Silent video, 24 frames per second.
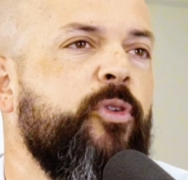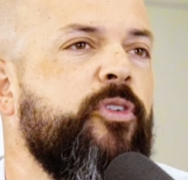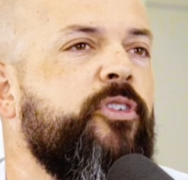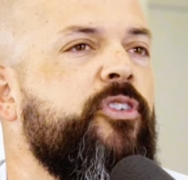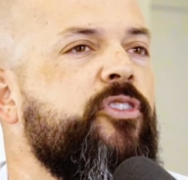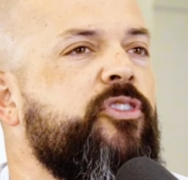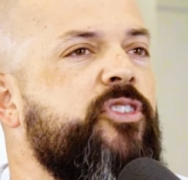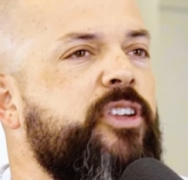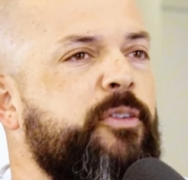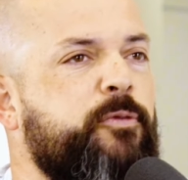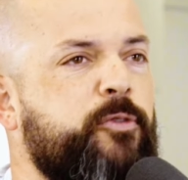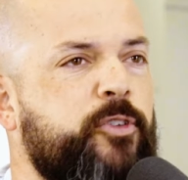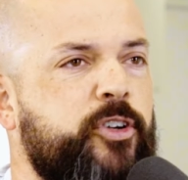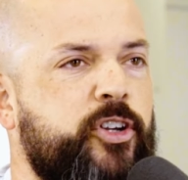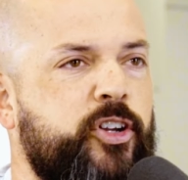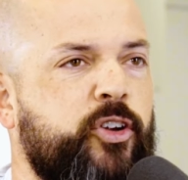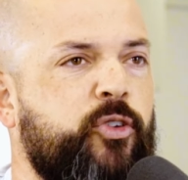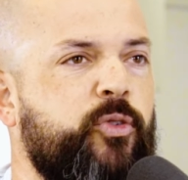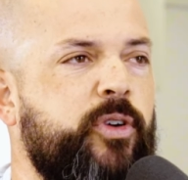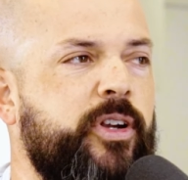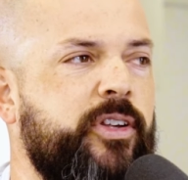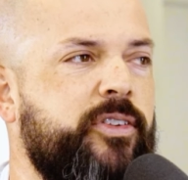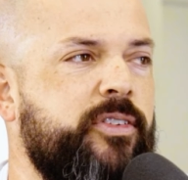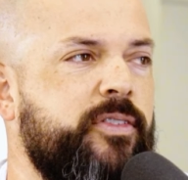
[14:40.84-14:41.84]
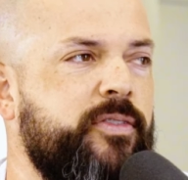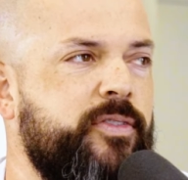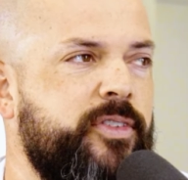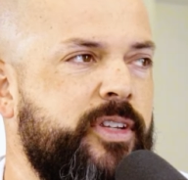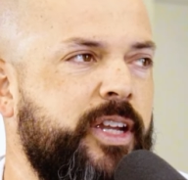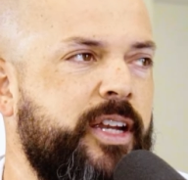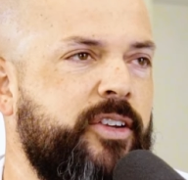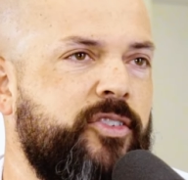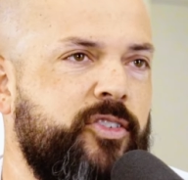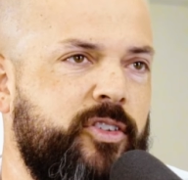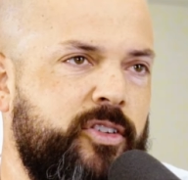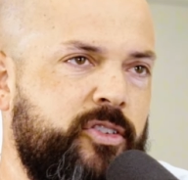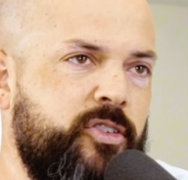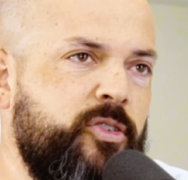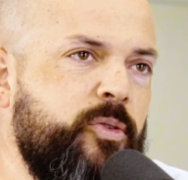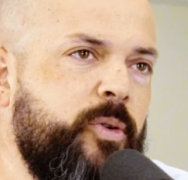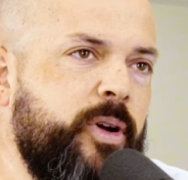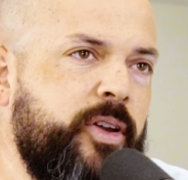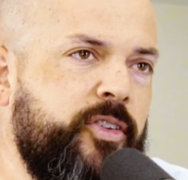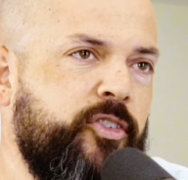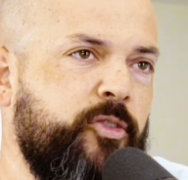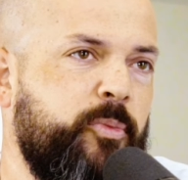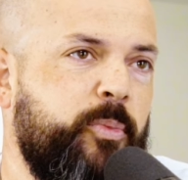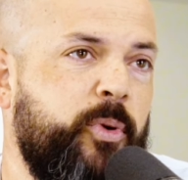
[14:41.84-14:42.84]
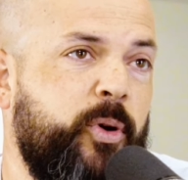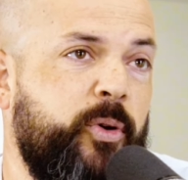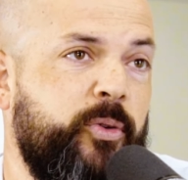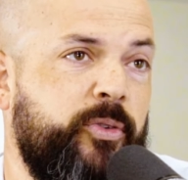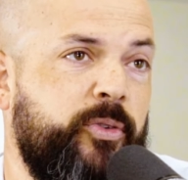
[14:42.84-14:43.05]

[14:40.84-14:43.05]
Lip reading: There's different degrees of staging too, I suppose.